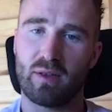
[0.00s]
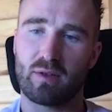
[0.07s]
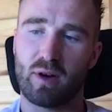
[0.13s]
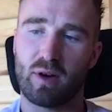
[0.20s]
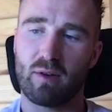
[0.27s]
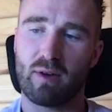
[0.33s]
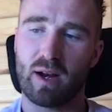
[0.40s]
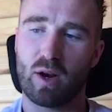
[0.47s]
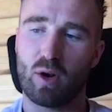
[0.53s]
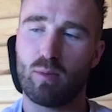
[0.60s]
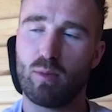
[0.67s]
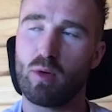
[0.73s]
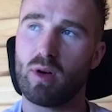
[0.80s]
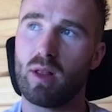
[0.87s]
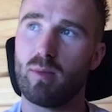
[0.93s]
thrown around a lot
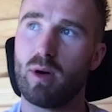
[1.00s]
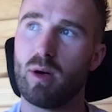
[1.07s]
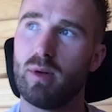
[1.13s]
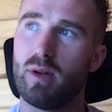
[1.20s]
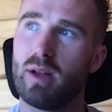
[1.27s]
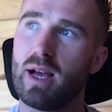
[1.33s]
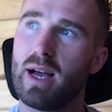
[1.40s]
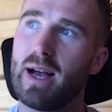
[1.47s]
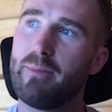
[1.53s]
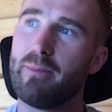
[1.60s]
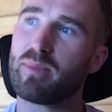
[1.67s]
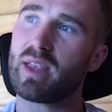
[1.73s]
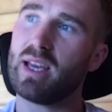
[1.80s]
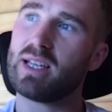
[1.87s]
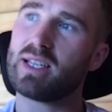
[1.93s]
more at the moment
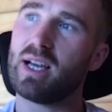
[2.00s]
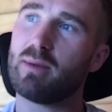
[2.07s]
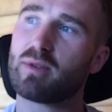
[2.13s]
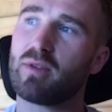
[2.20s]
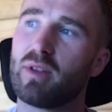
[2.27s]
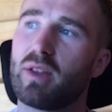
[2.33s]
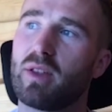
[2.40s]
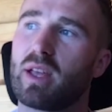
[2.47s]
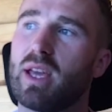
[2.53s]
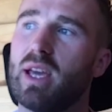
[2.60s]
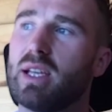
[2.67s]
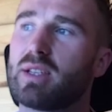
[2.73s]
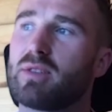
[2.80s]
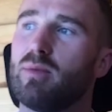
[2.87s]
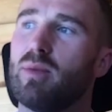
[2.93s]
um, in terms of like the
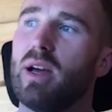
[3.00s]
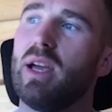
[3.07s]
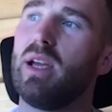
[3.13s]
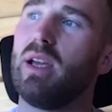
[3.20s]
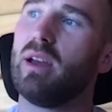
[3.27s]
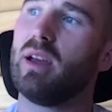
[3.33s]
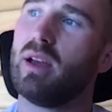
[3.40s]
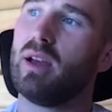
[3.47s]
kits from a